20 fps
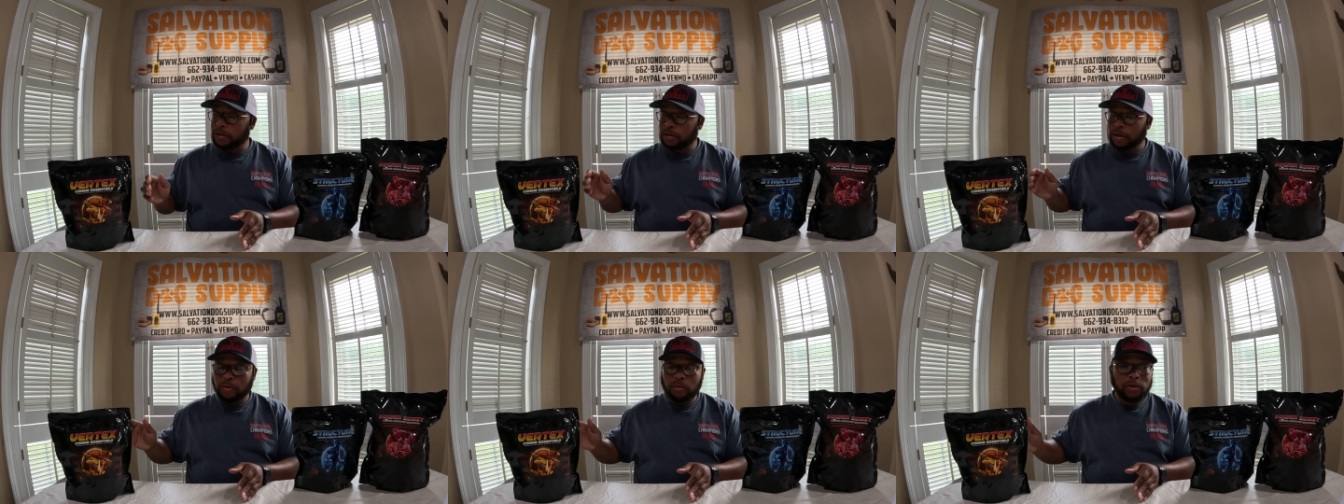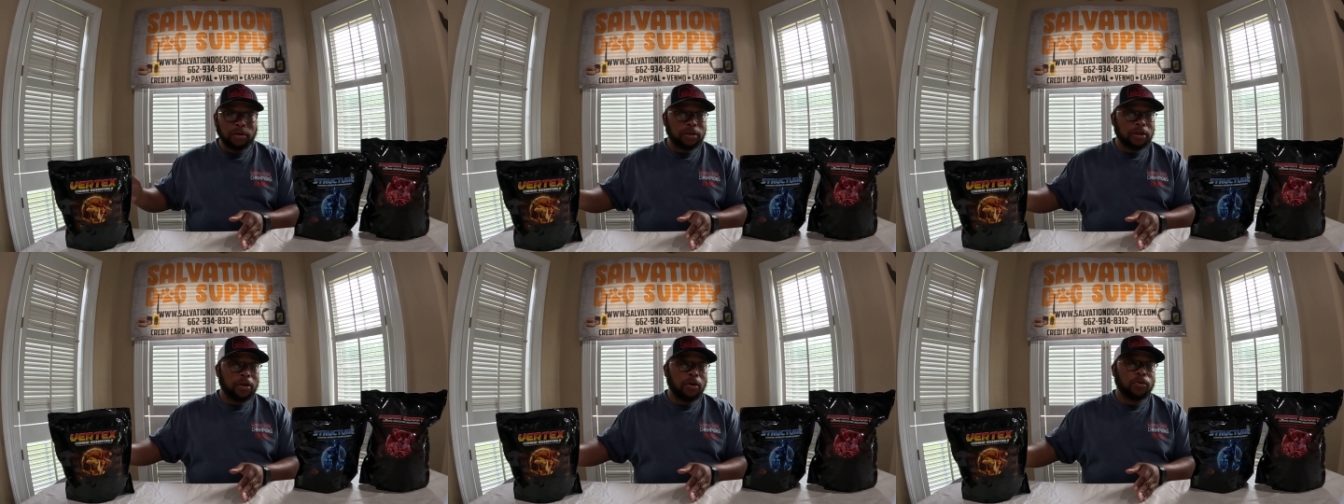So I
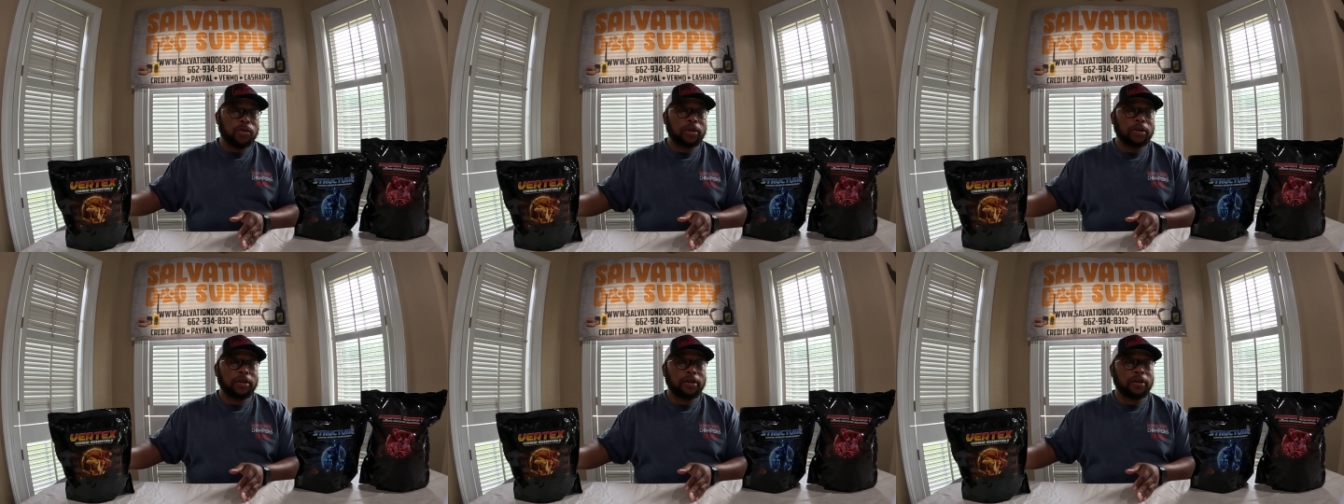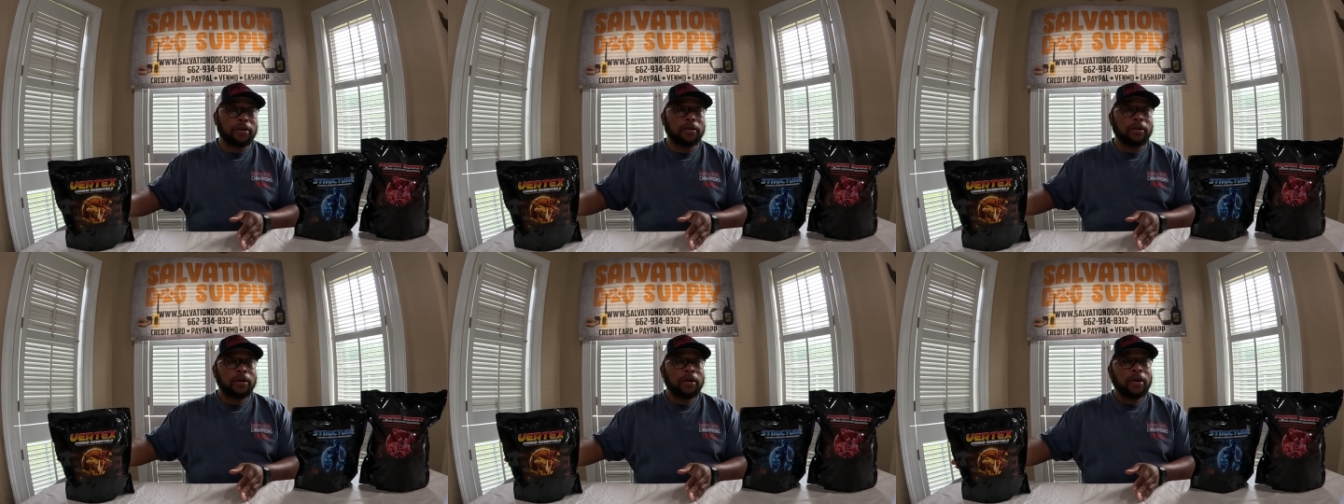wanted to go in
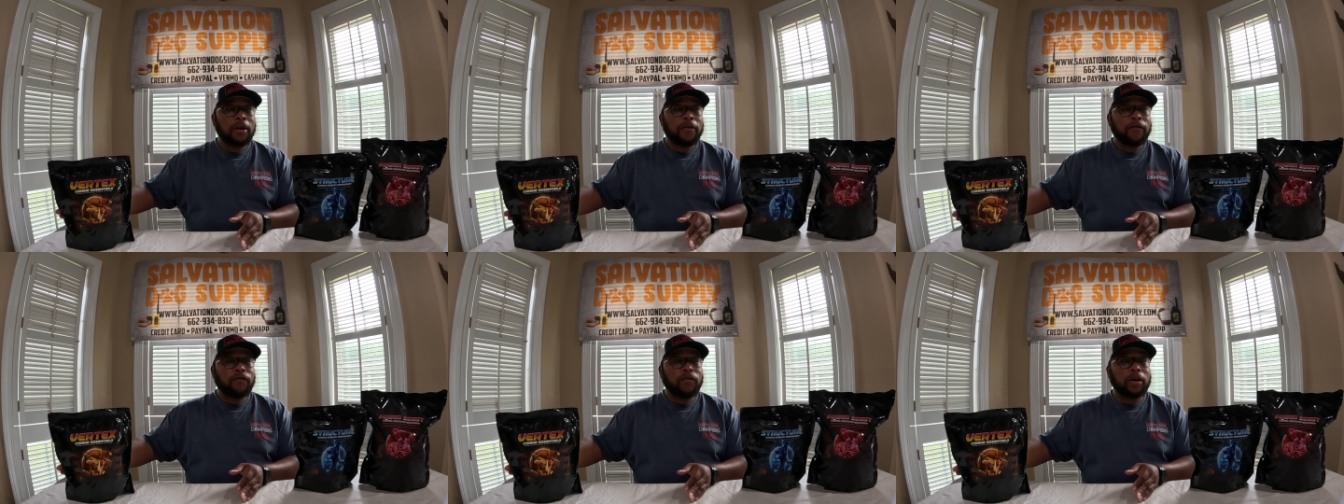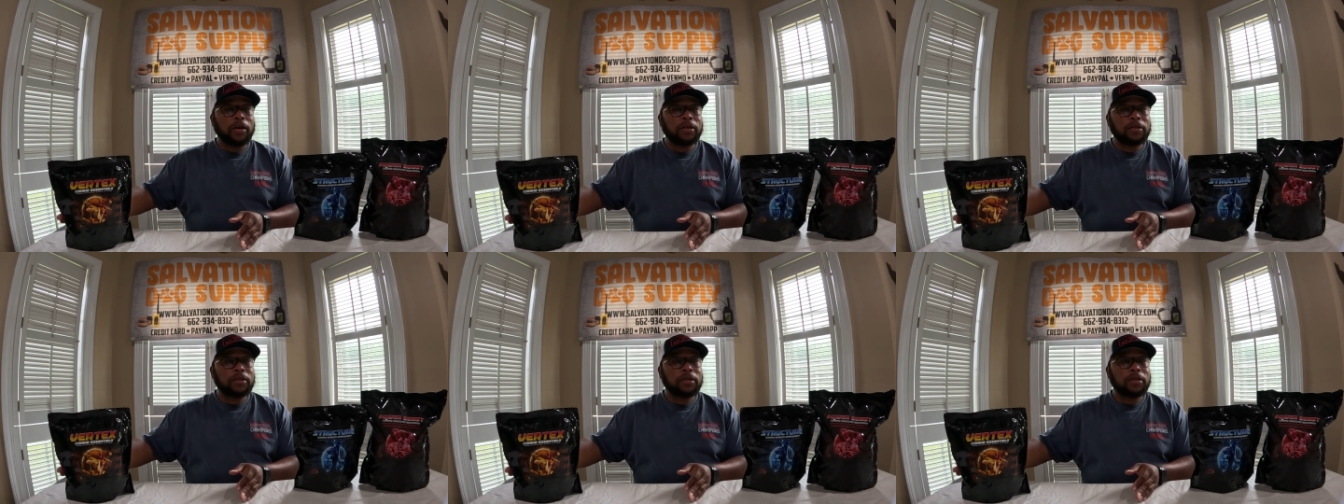here
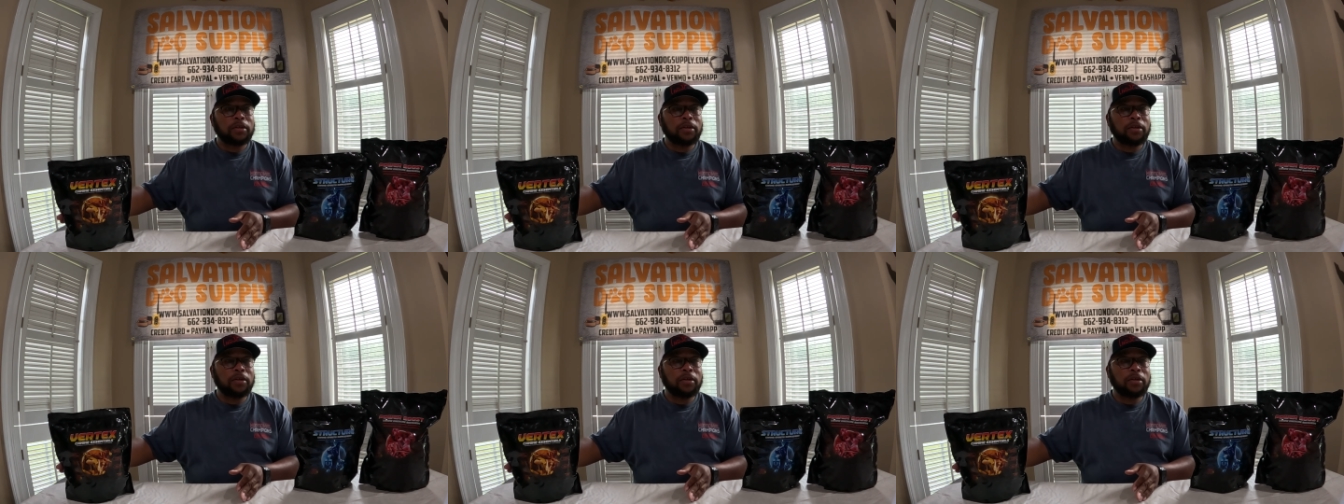first.